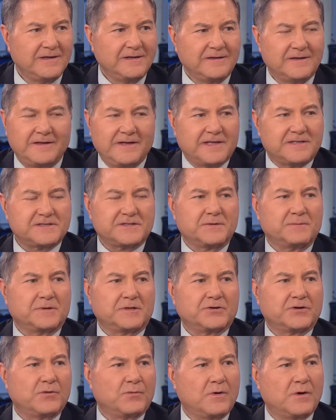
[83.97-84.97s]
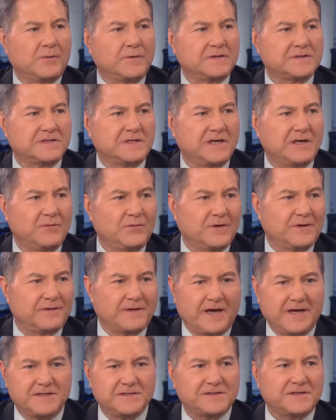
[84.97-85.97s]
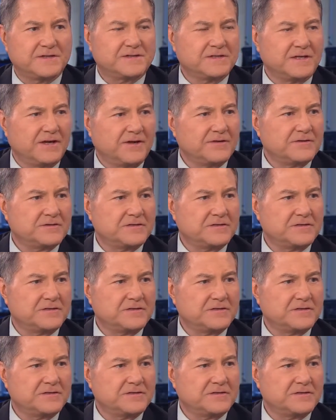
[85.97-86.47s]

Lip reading: then that's similar to what we see with ISIS and other